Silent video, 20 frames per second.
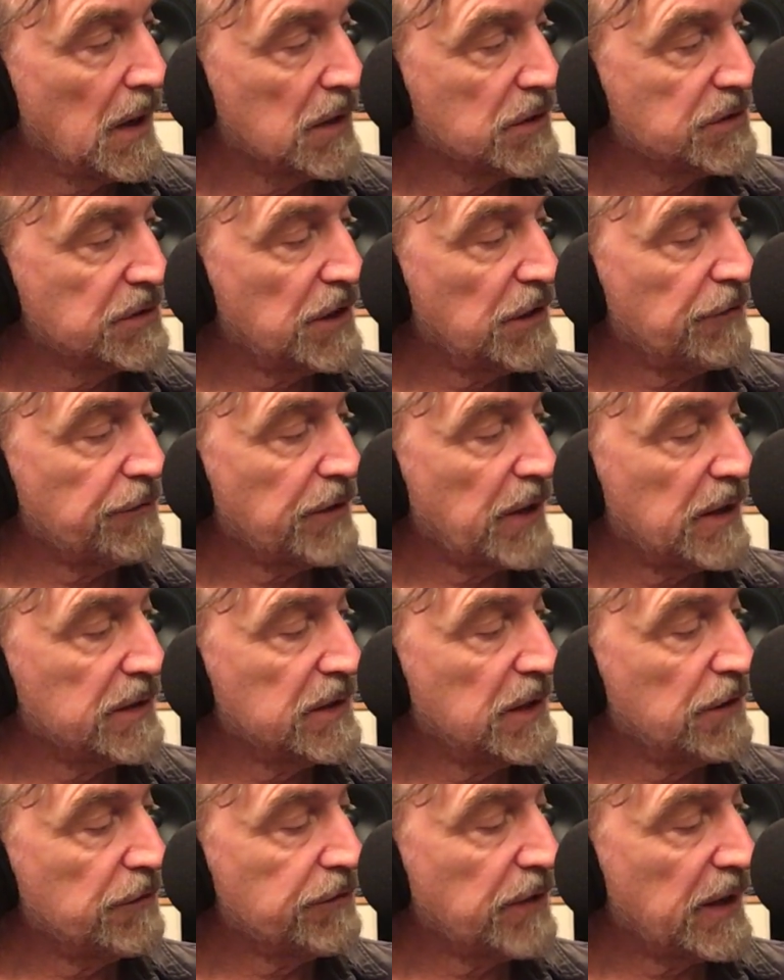C flat,
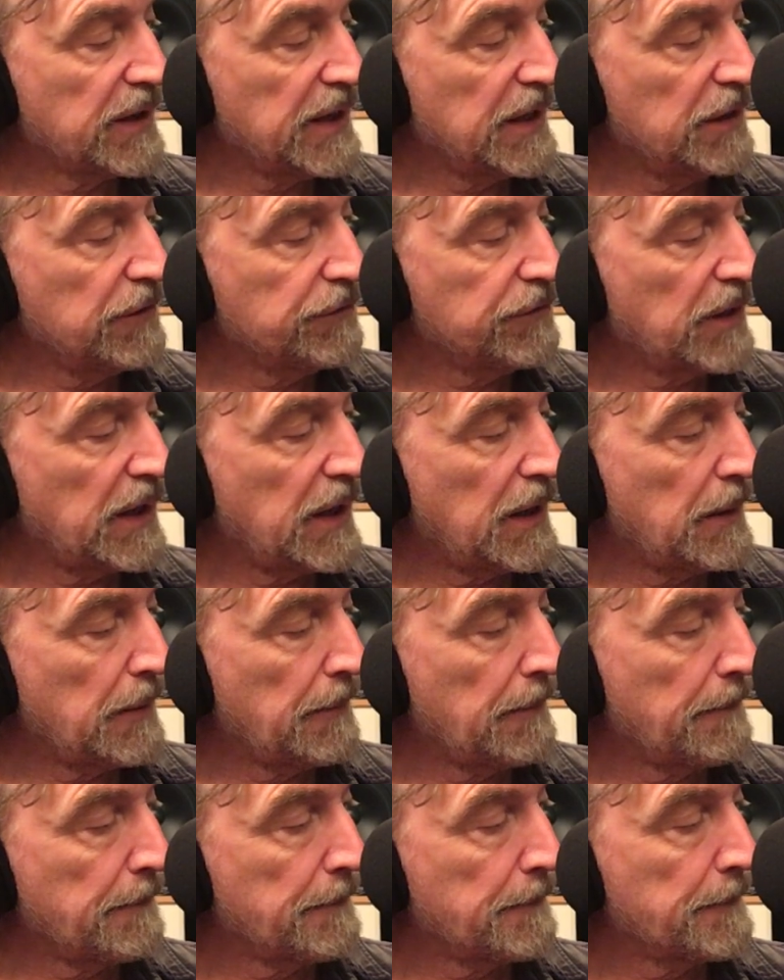D flat, E flat,
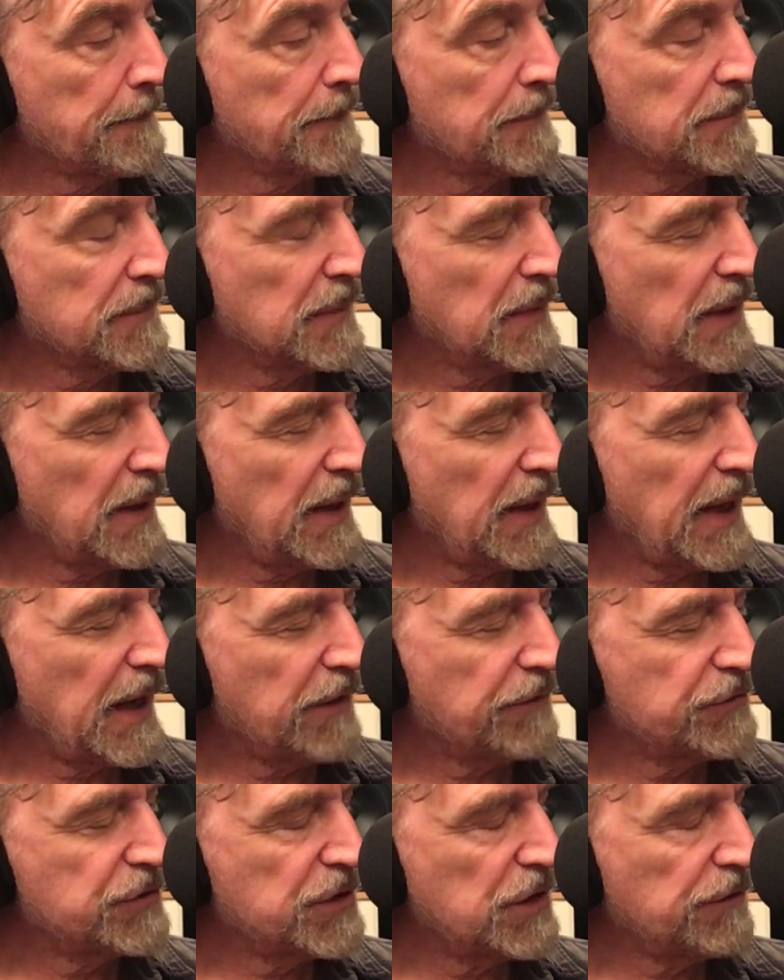
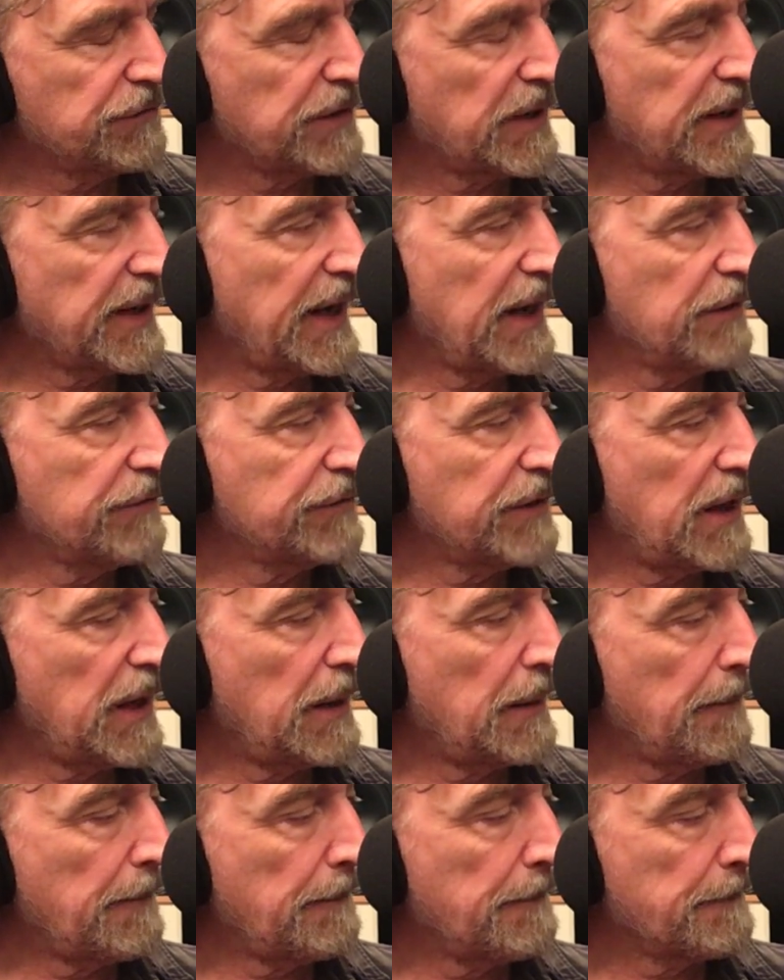F, G flat, A
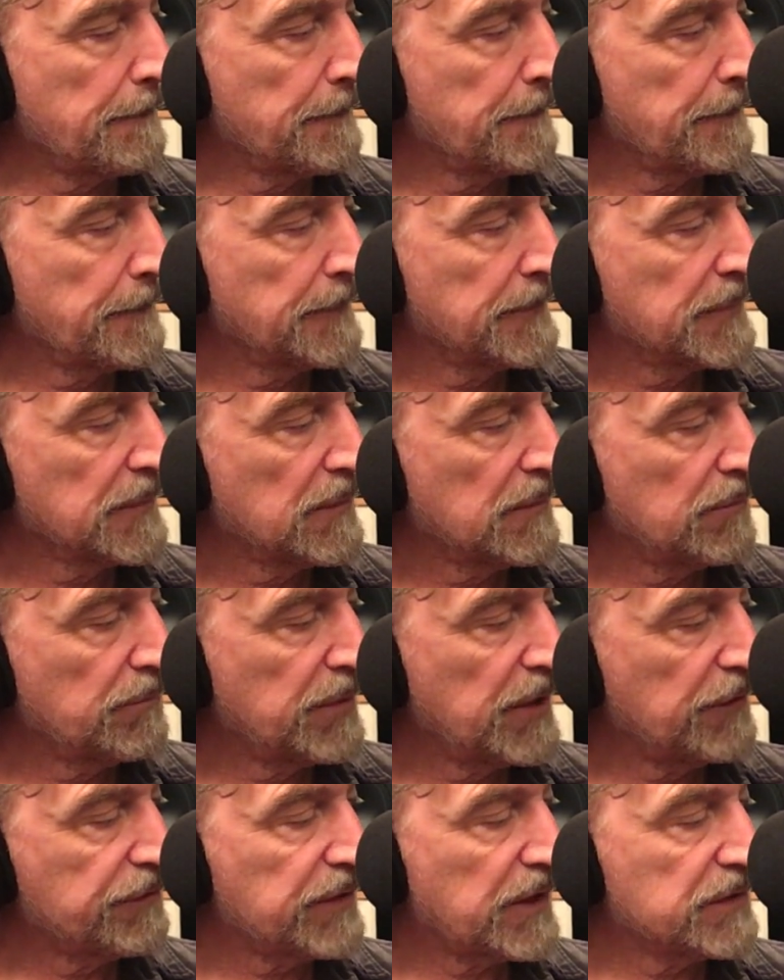flat,
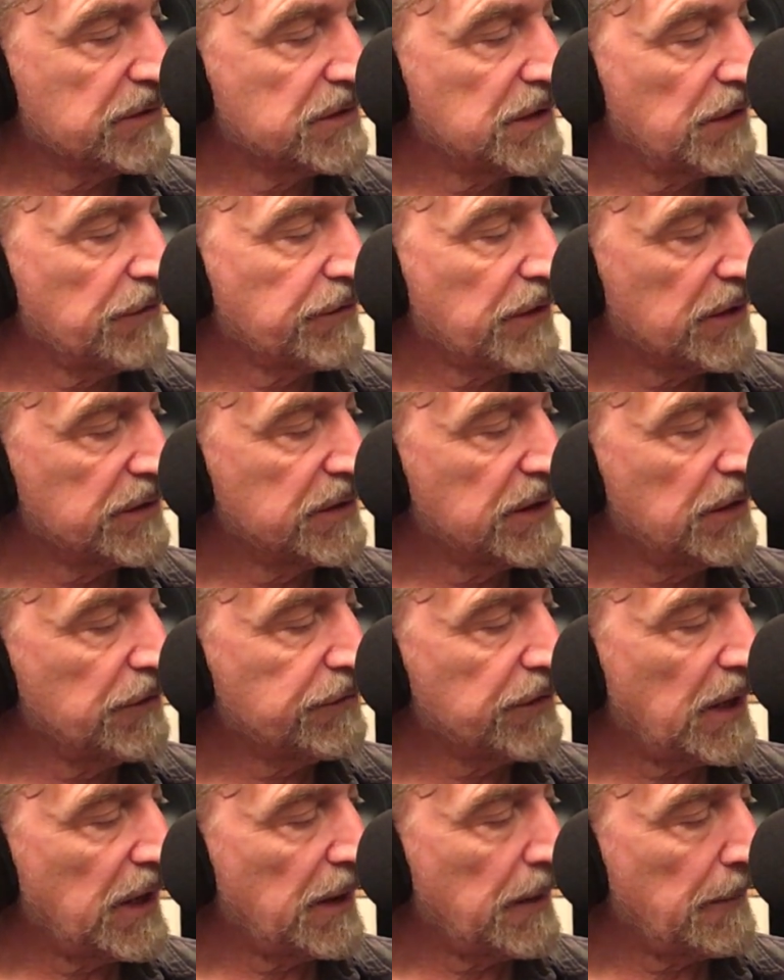B flat, C flat, D
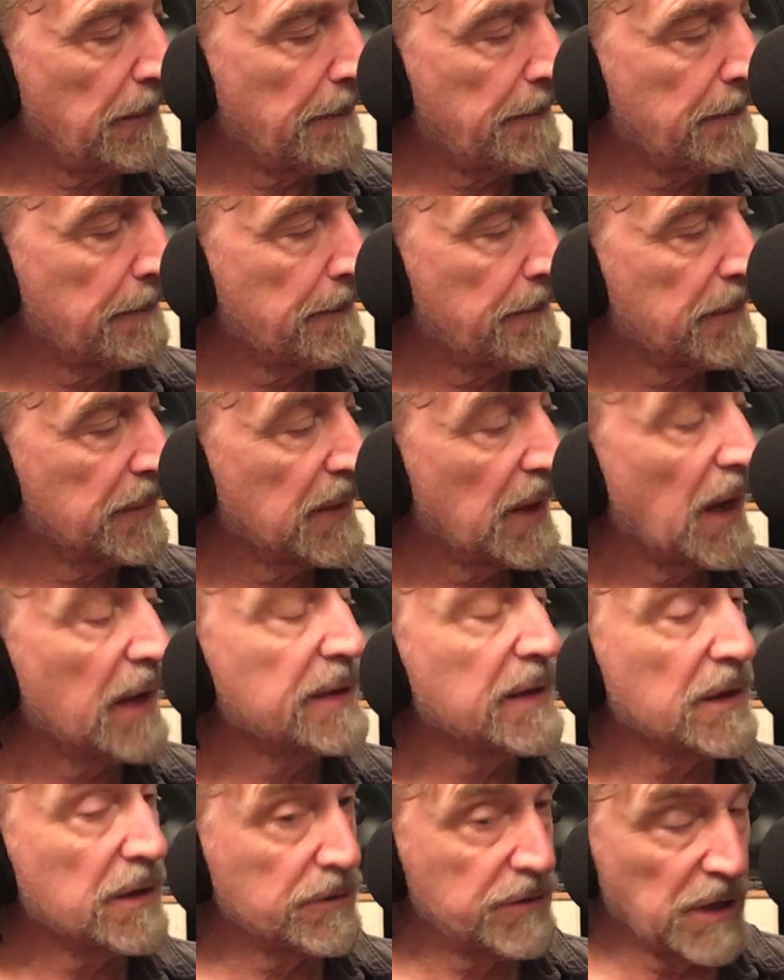flat,
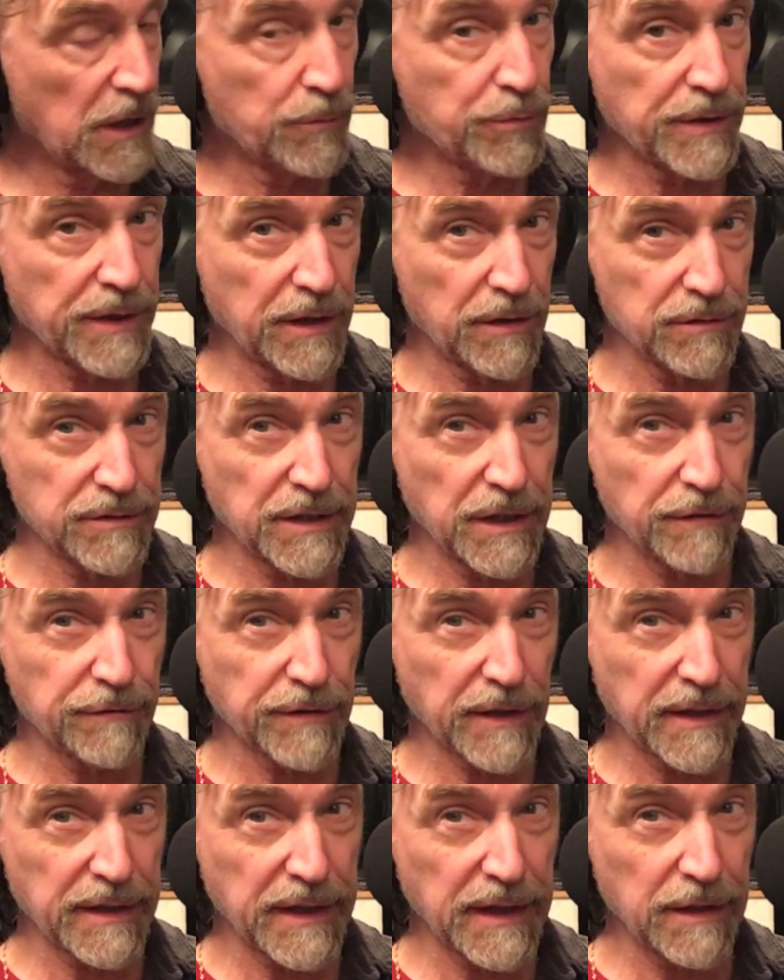and then a doubling here, D
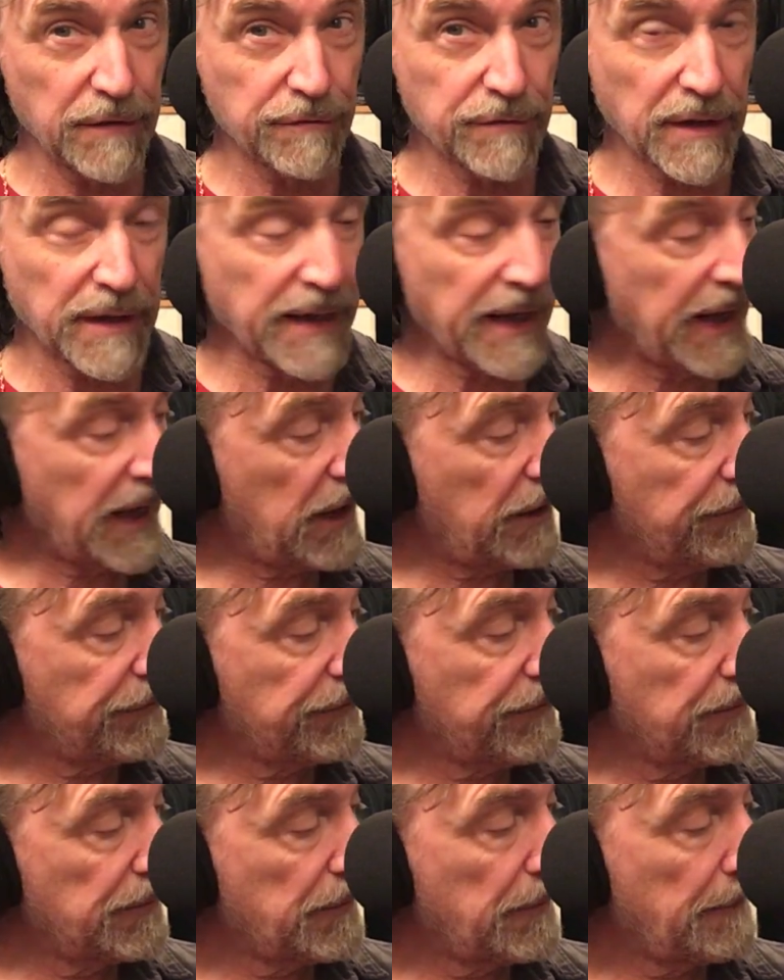flat, E flat, F,
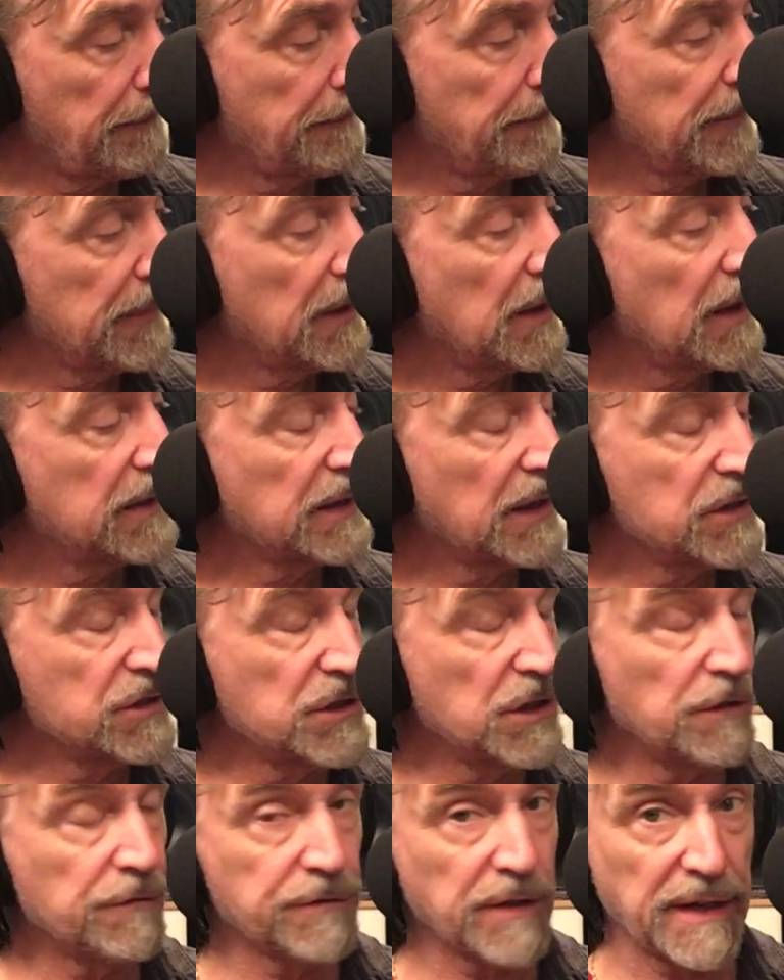and then
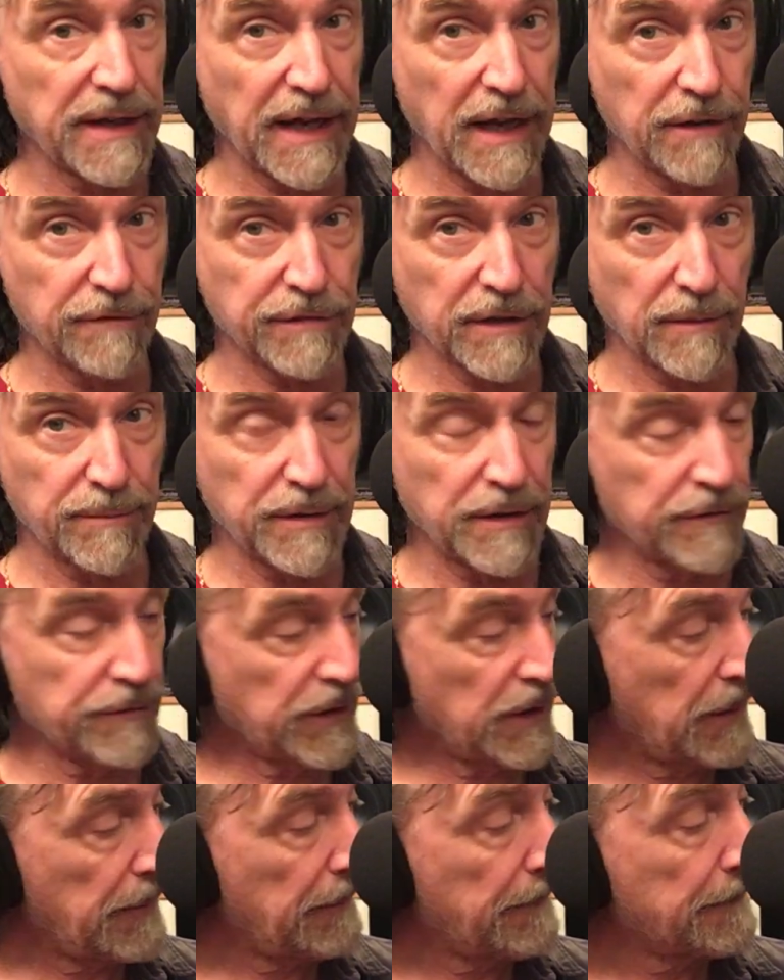G flat, A flat, B
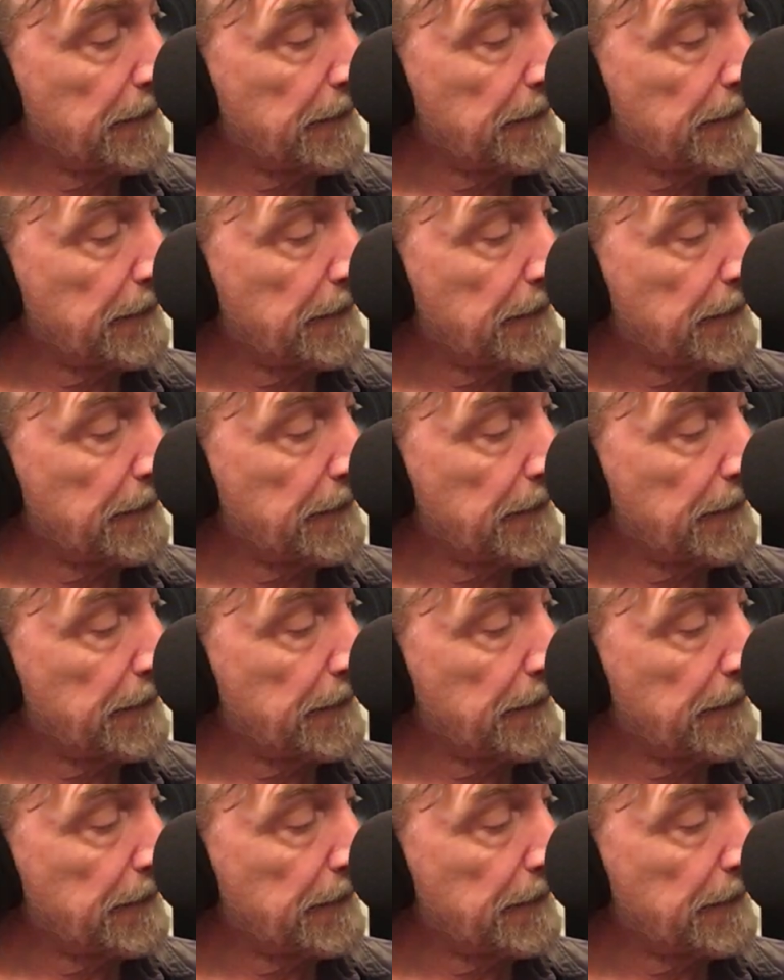flat.